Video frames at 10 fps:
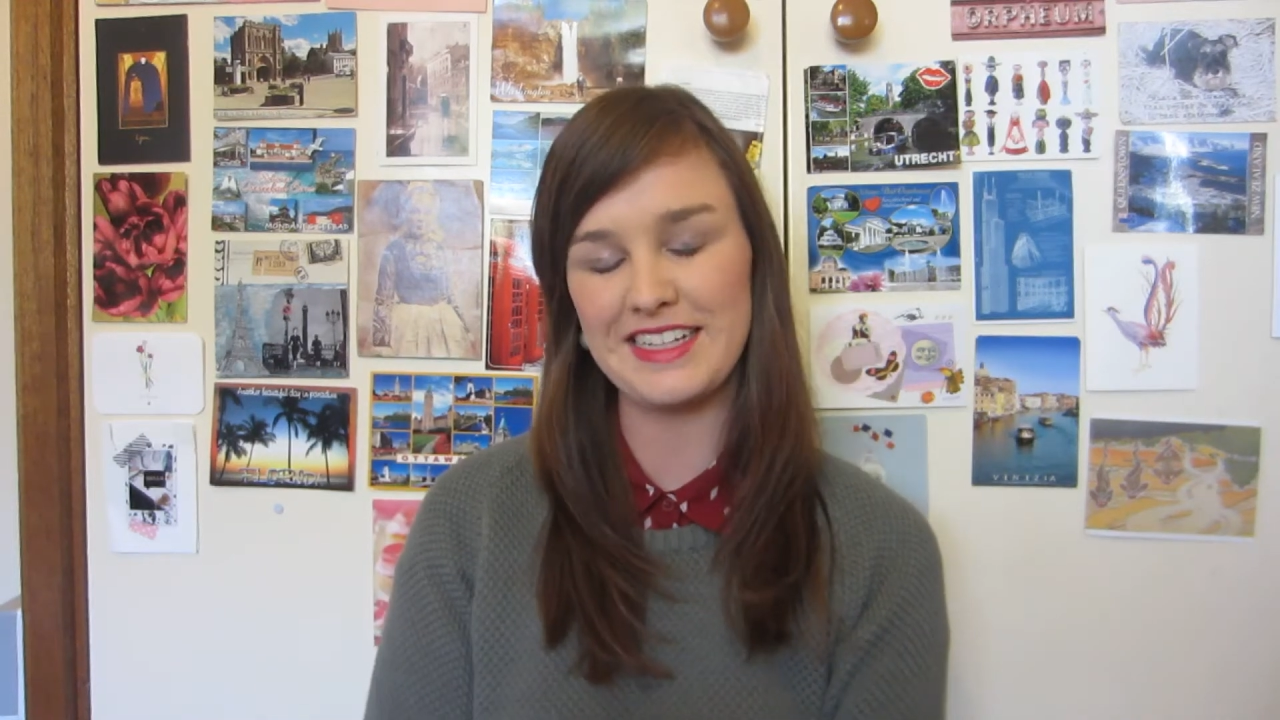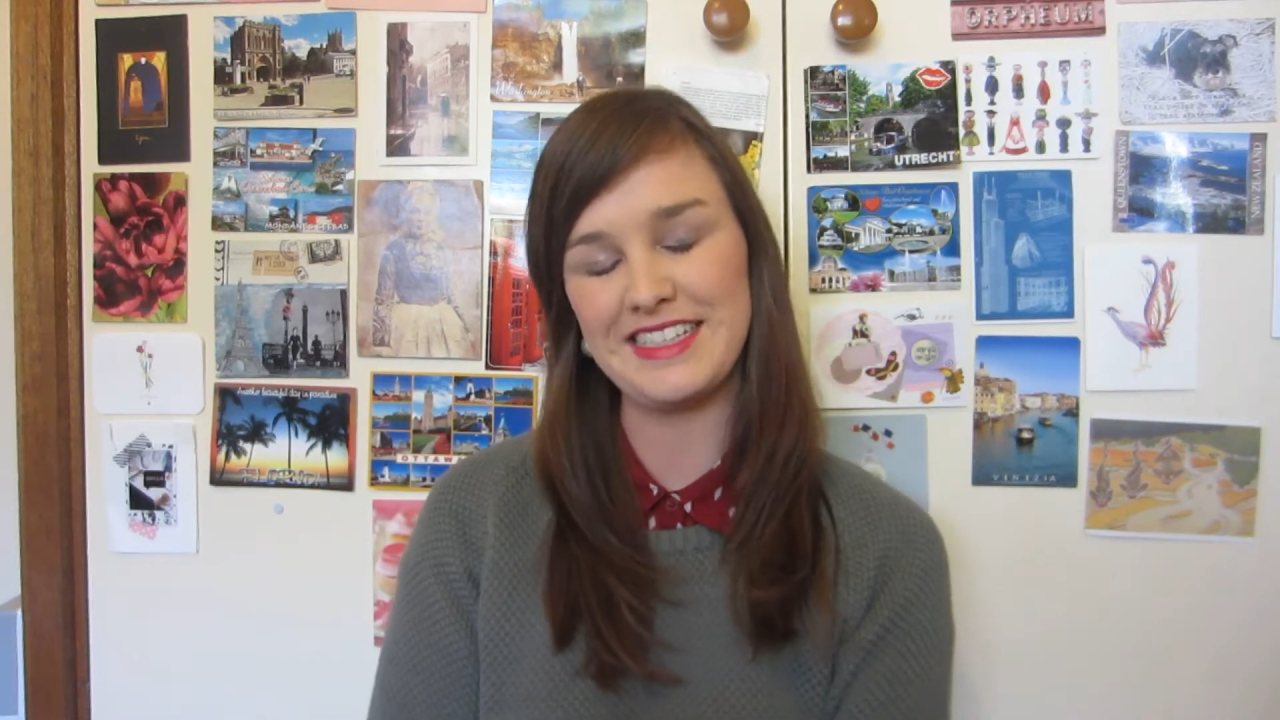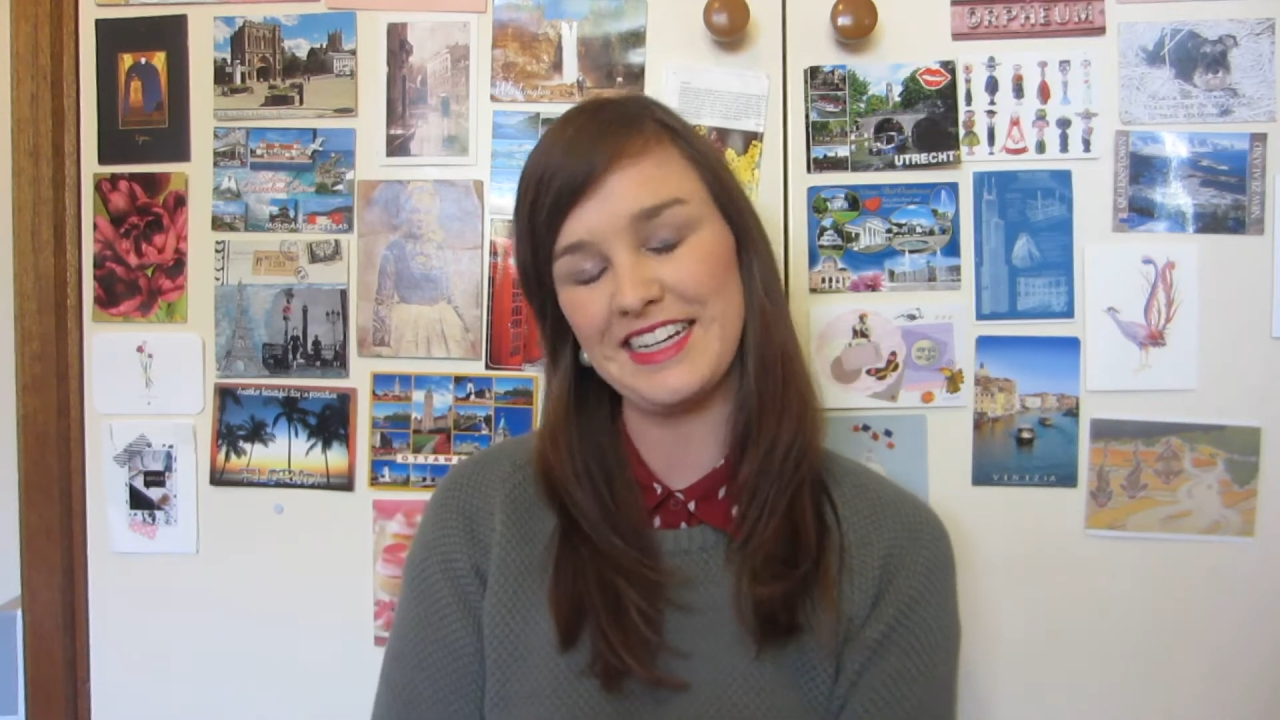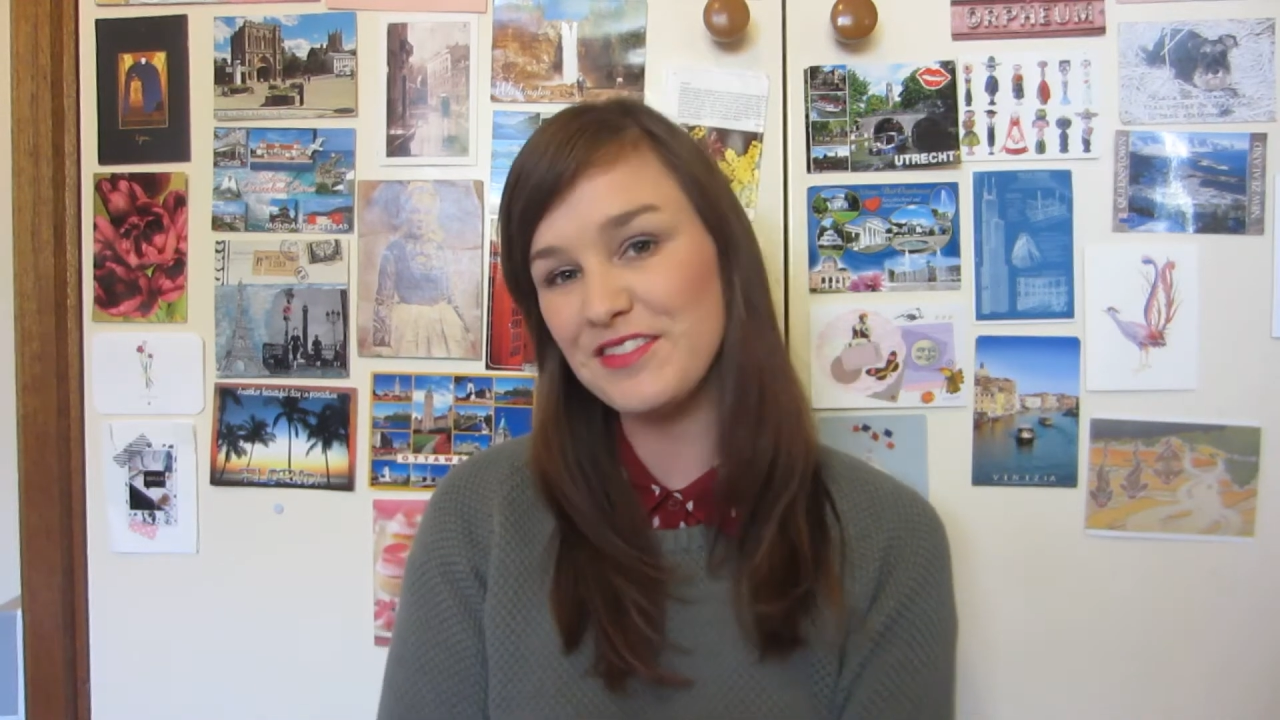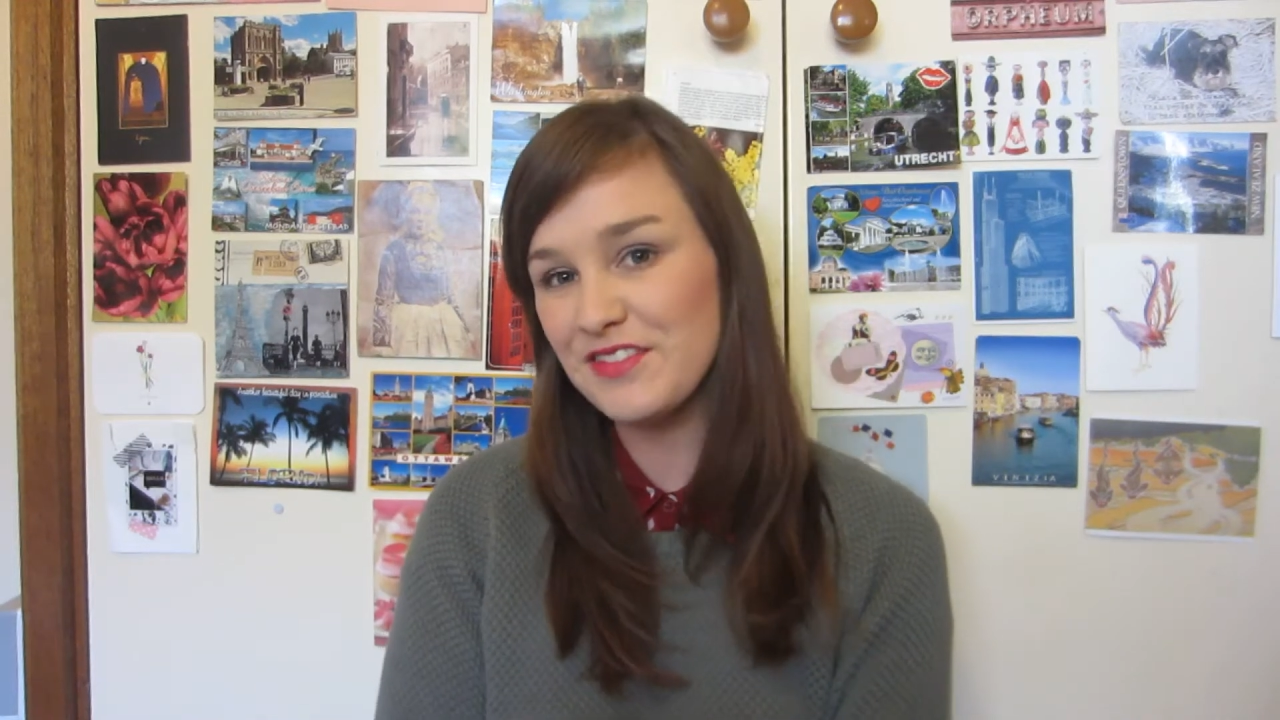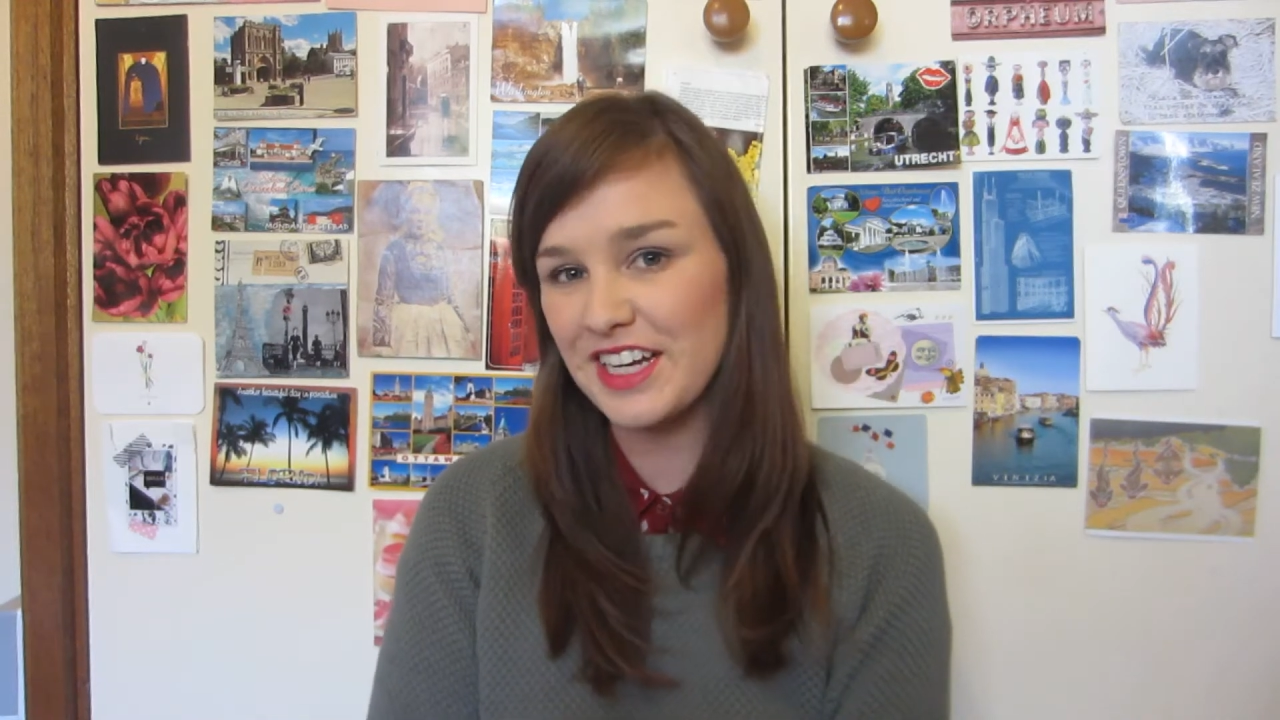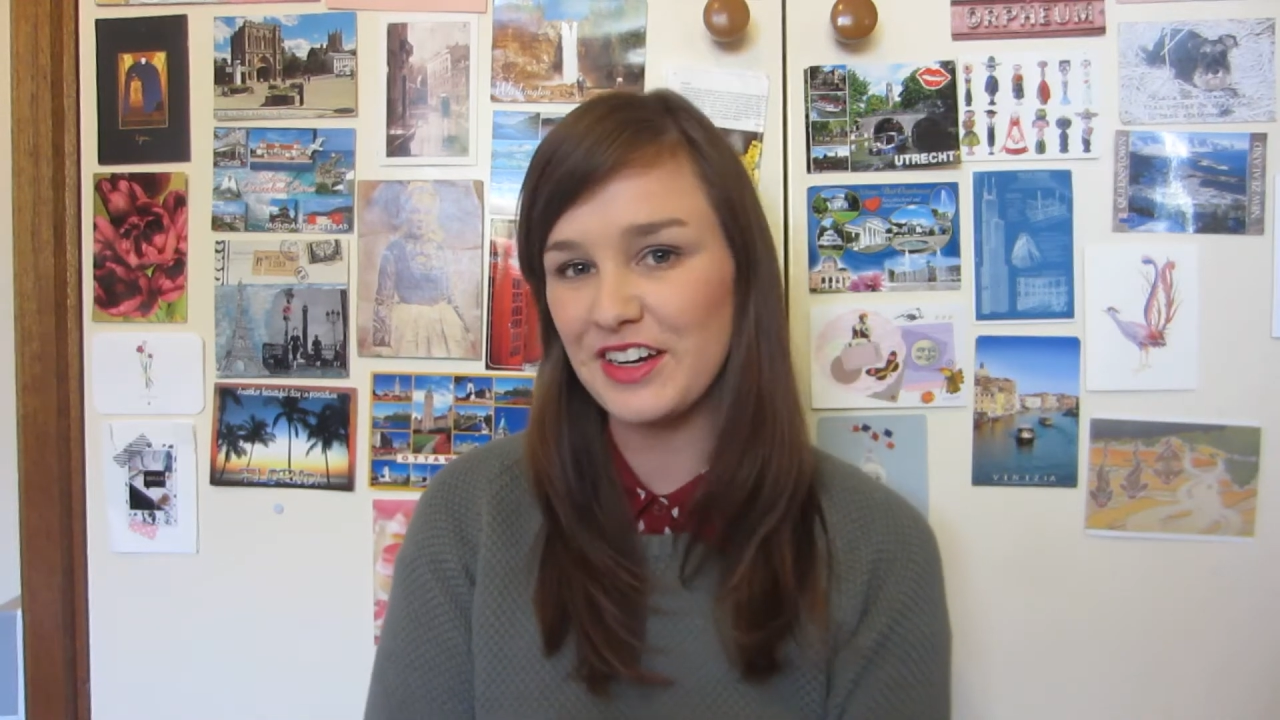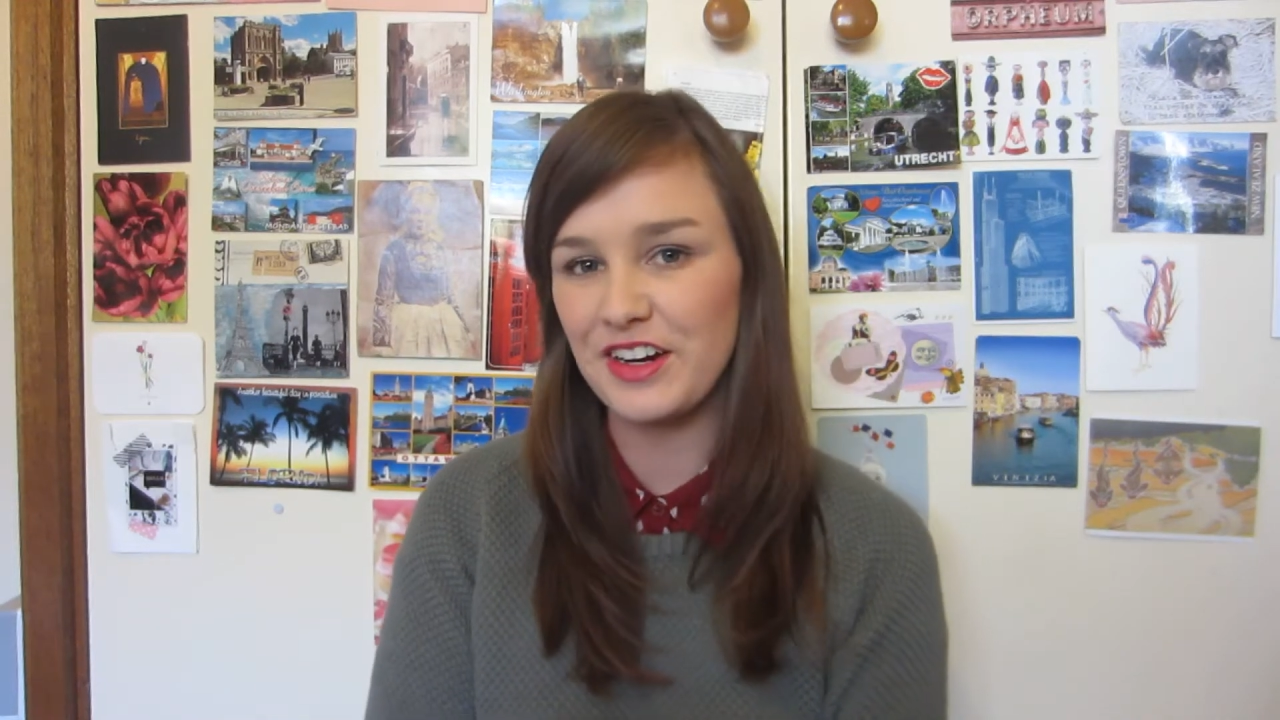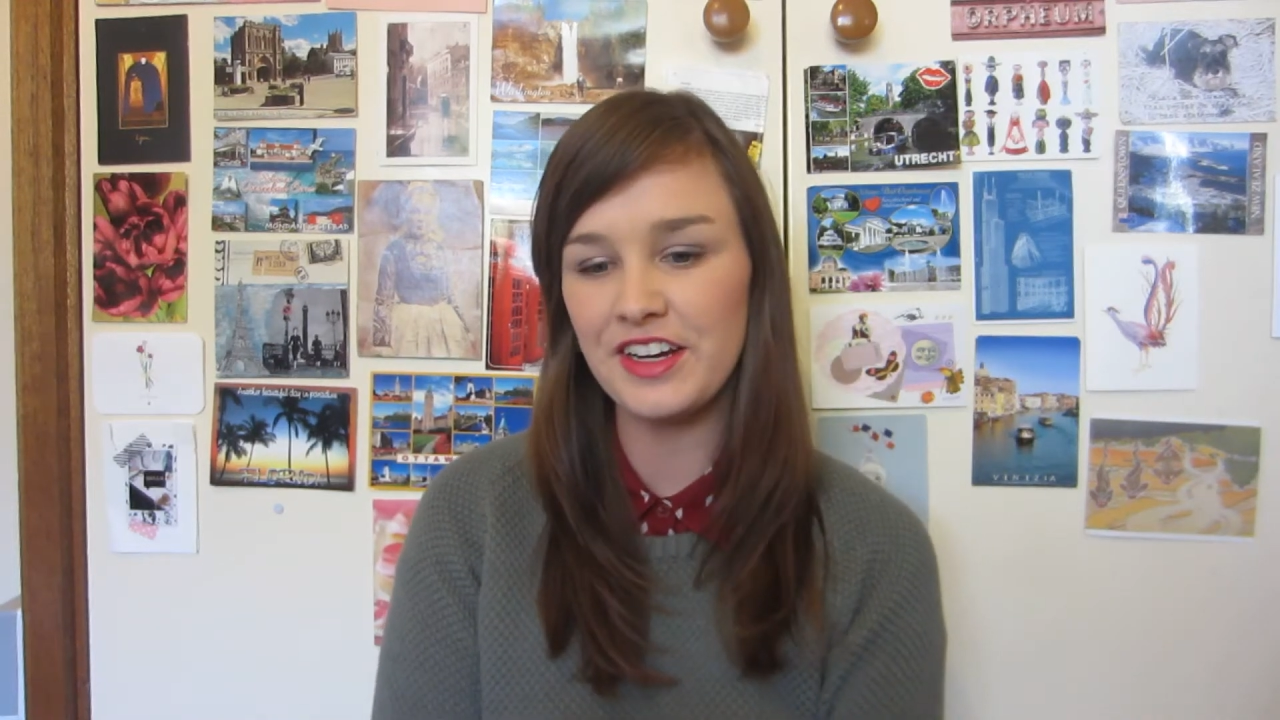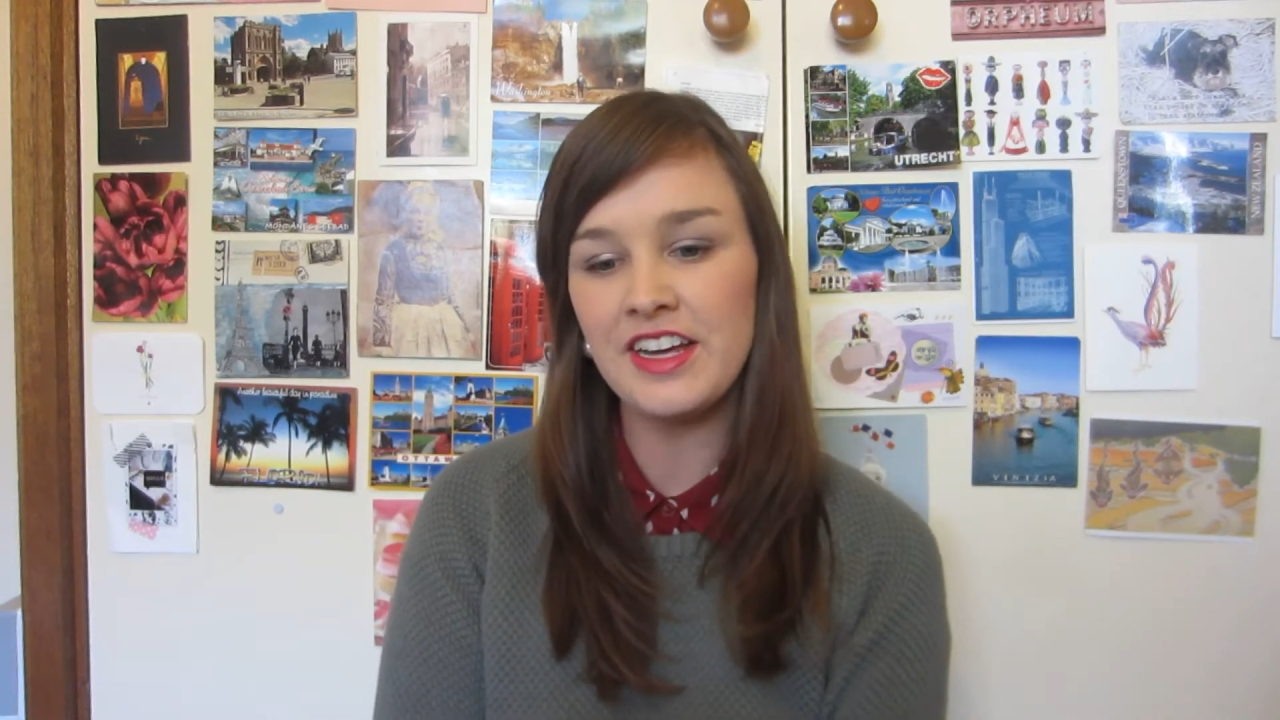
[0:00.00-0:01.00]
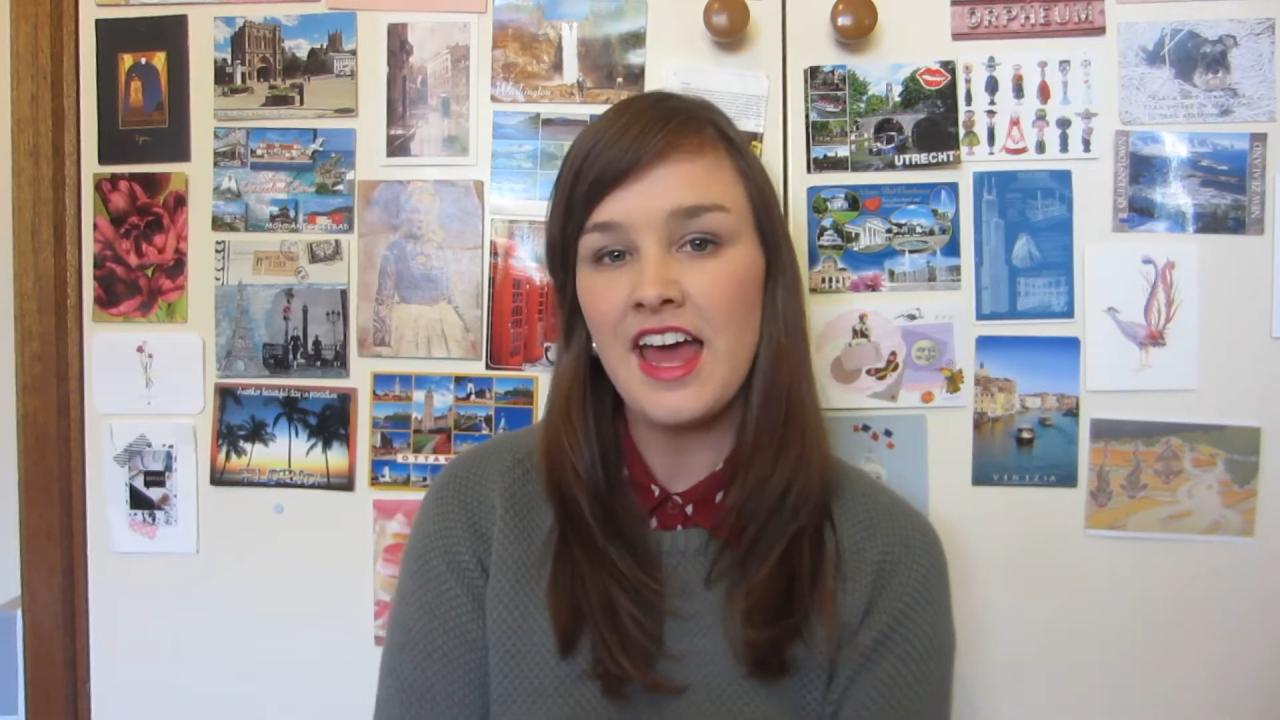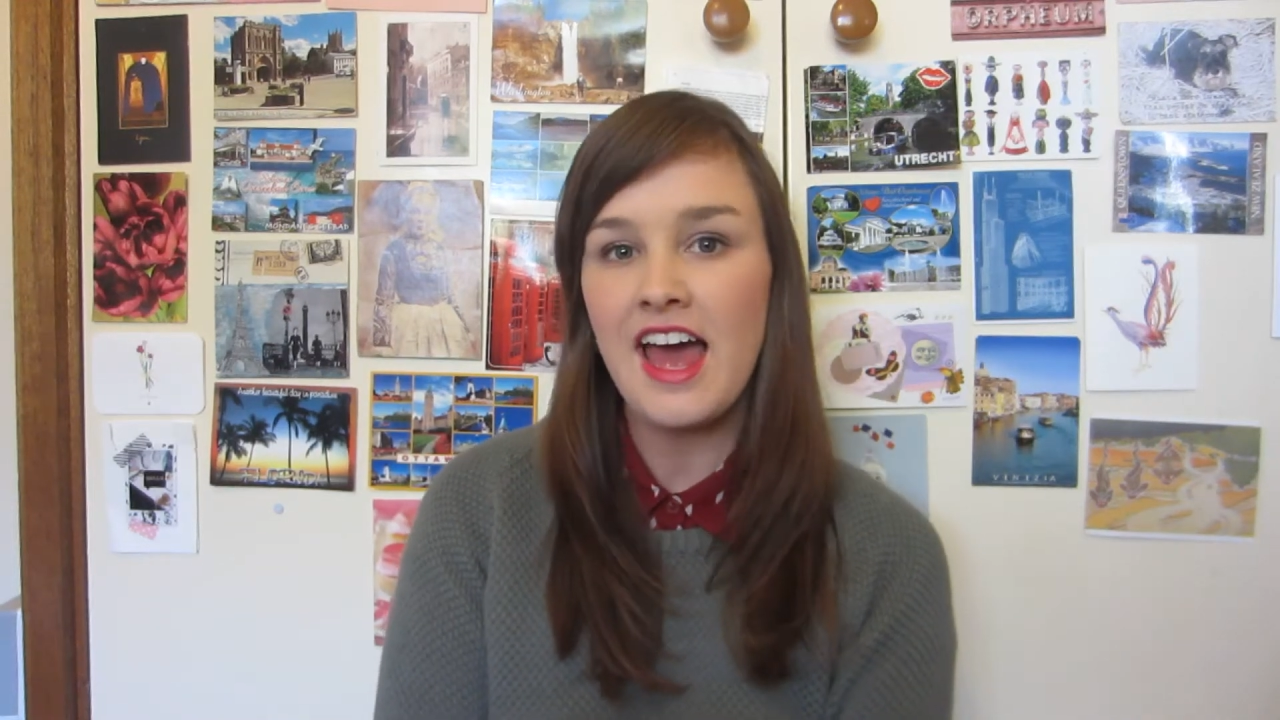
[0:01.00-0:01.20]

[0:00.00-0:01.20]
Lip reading: second video.